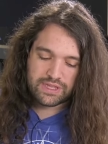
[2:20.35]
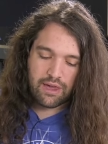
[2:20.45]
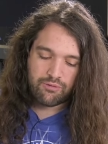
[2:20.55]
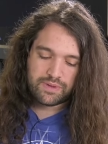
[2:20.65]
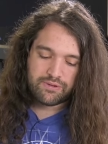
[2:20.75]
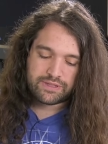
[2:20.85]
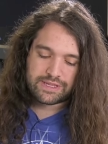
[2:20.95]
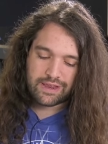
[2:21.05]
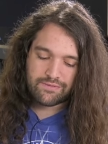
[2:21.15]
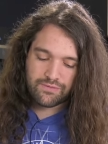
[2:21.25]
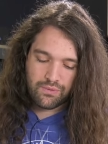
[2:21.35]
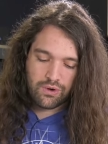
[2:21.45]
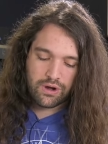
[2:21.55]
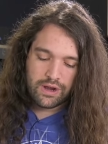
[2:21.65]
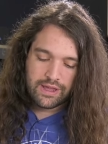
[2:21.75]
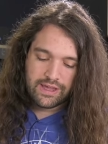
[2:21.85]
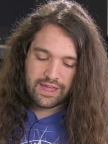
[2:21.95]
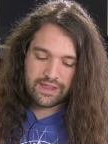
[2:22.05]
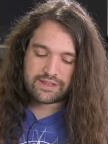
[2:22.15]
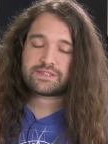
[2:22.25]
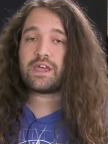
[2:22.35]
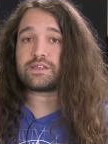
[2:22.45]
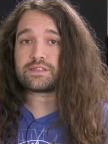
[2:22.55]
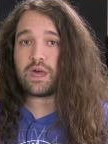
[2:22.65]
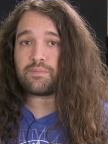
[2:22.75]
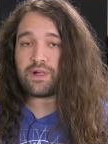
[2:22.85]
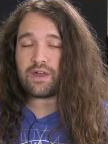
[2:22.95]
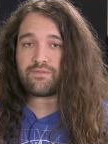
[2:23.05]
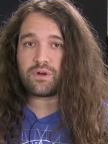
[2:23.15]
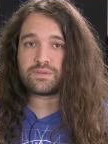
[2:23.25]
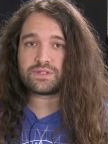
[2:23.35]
That will be with Zen 4 and its desktop platform.